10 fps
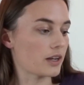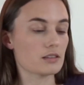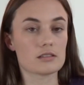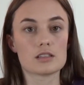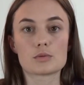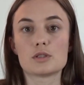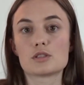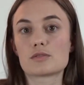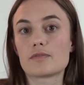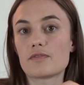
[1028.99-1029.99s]
so this
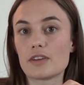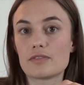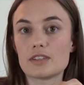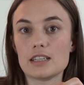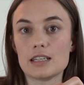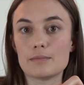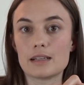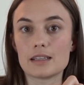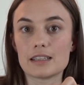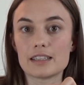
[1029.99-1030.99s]
one's 15
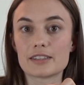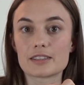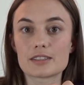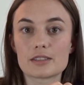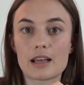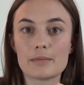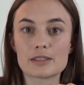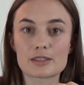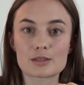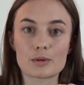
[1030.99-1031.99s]
milliliters, so that means
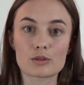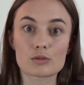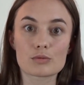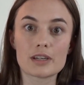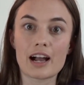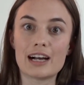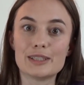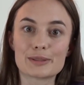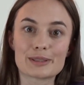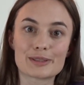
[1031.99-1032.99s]
there's about
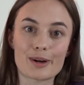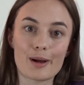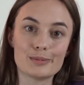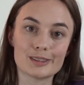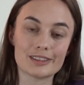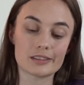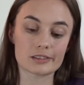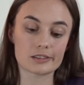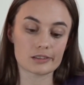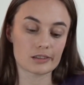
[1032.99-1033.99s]
300 drops in here.
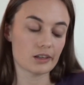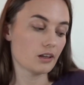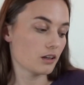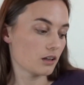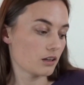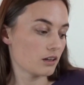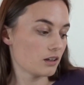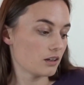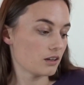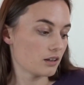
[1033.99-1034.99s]
So,
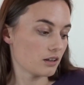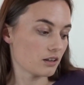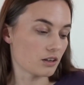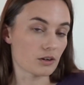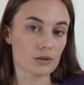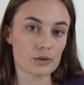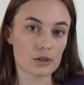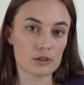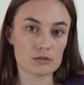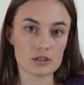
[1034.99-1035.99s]
you
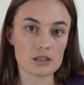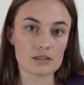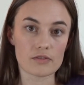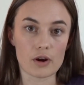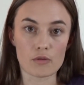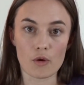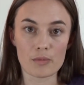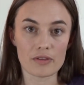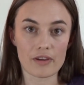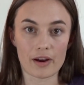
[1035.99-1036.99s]
can use these for
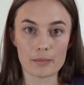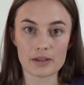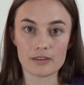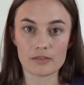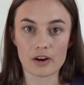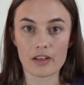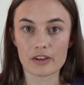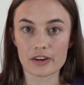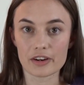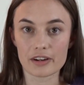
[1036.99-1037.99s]
aromatherapy, for
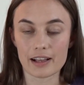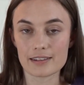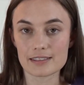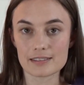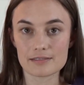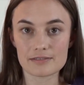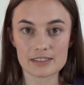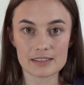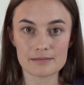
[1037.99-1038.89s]
other kinds of